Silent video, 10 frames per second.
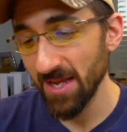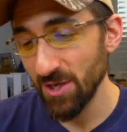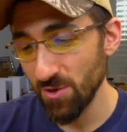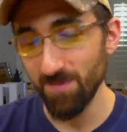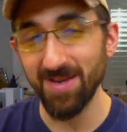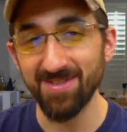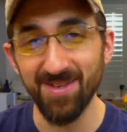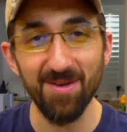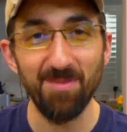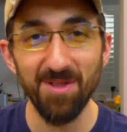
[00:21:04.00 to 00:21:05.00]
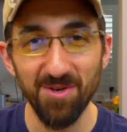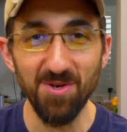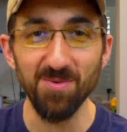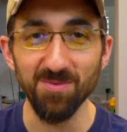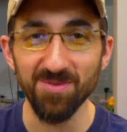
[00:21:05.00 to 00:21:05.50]
you may see them on the
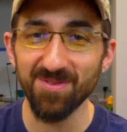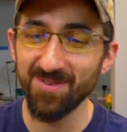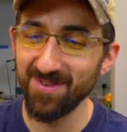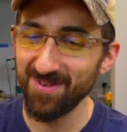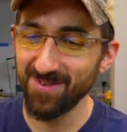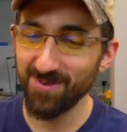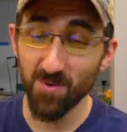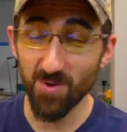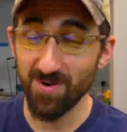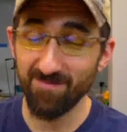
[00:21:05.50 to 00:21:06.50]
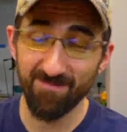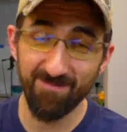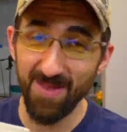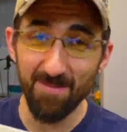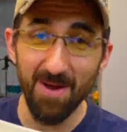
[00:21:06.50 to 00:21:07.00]
news, or
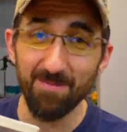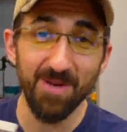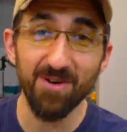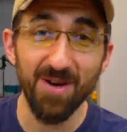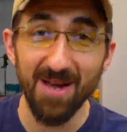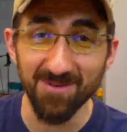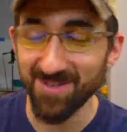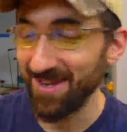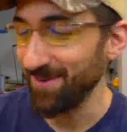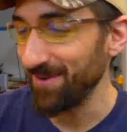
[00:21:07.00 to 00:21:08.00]
they might be in your house. I don't know.